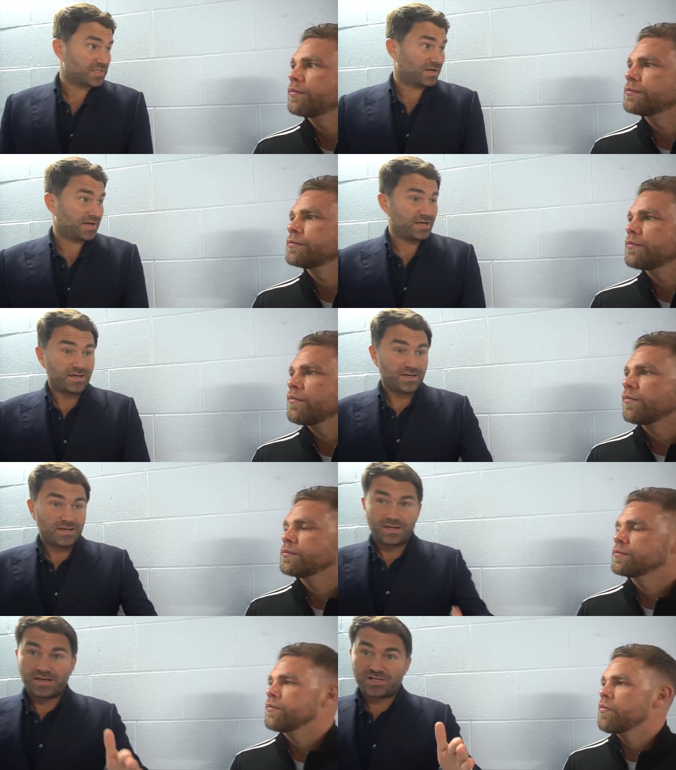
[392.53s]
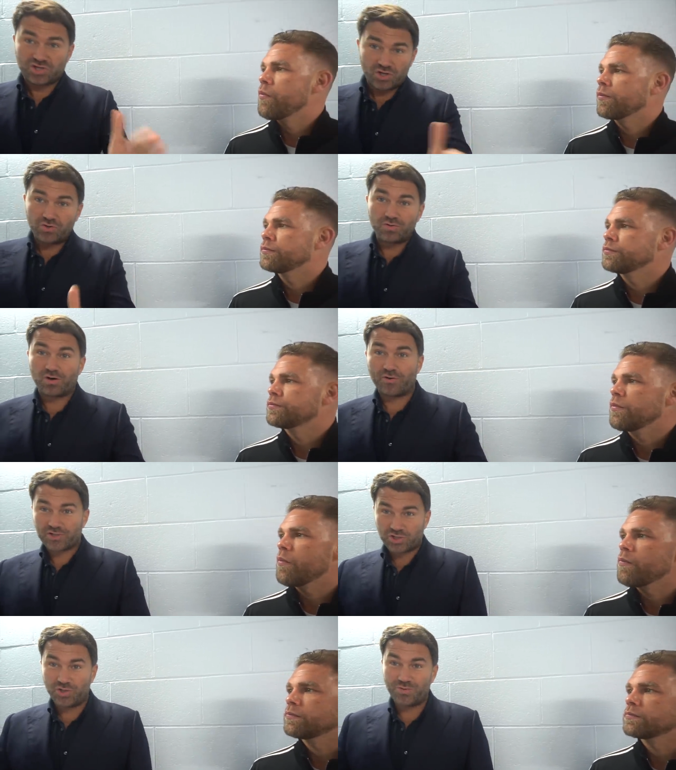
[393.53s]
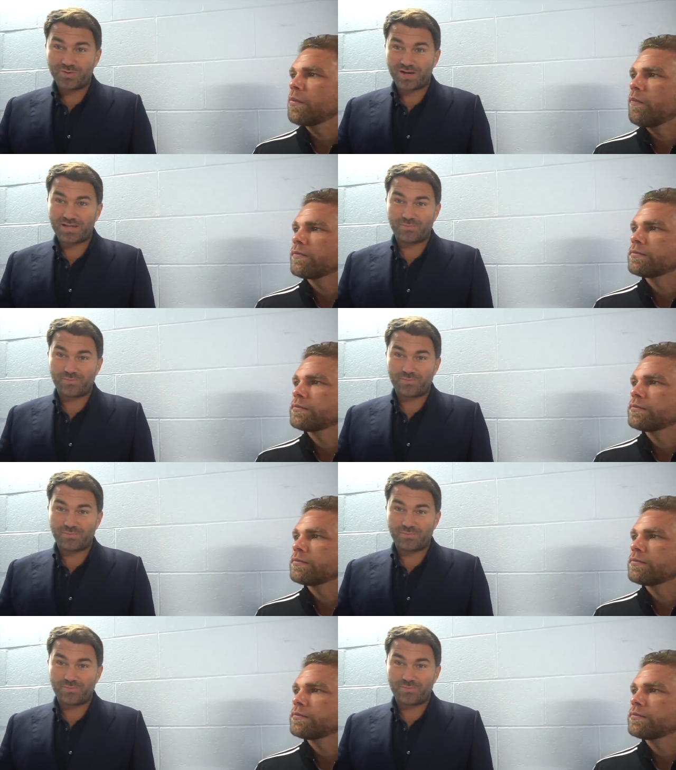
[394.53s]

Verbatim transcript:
Speaker 1: it's like it's you or it's you, and